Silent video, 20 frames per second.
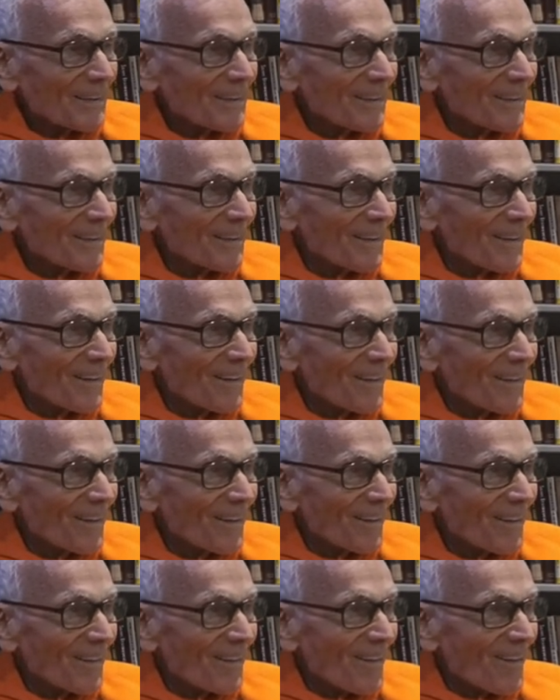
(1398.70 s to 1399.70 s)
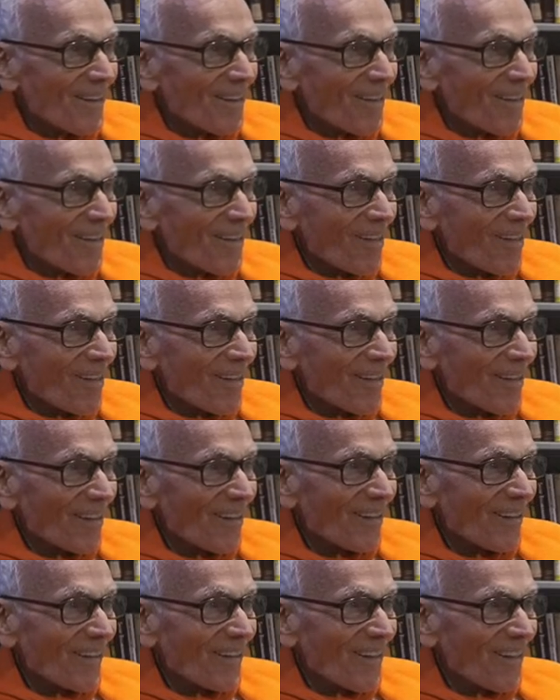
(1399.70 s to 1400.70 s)

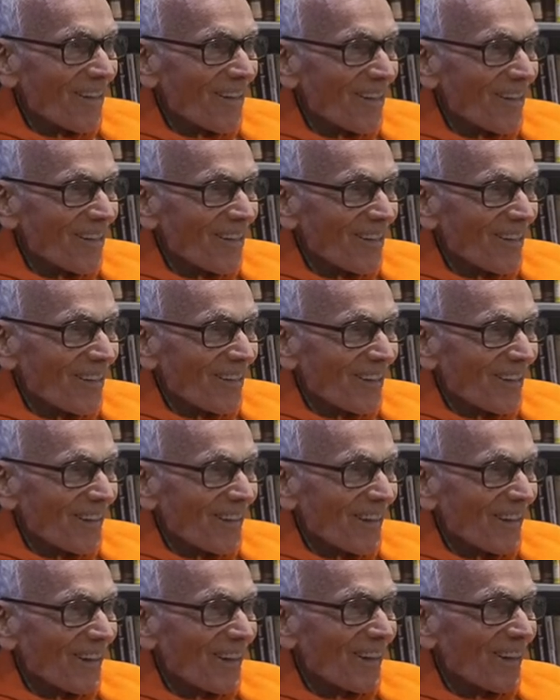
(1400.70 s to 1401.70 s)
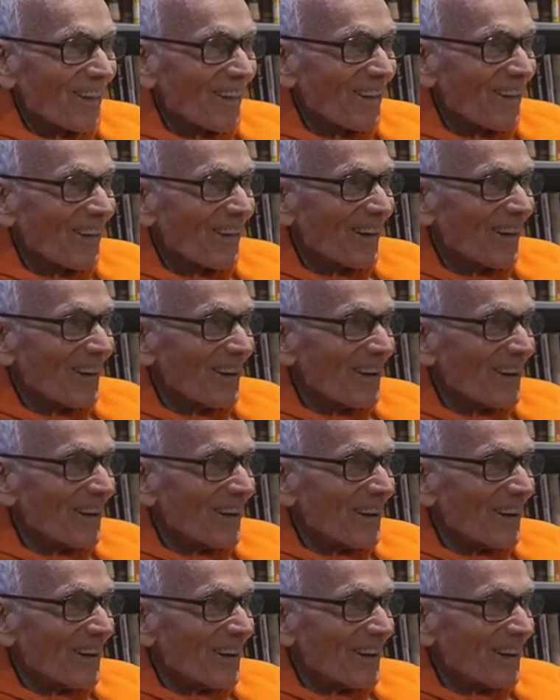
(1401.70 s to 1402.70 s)

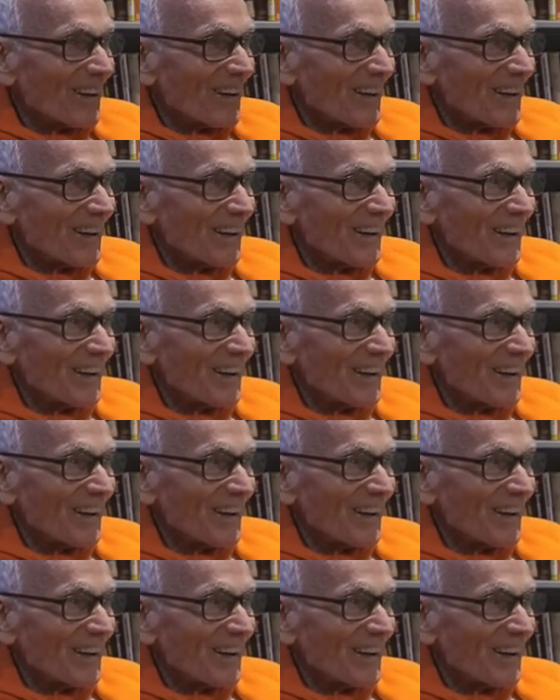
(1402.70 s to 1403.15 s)
(silent)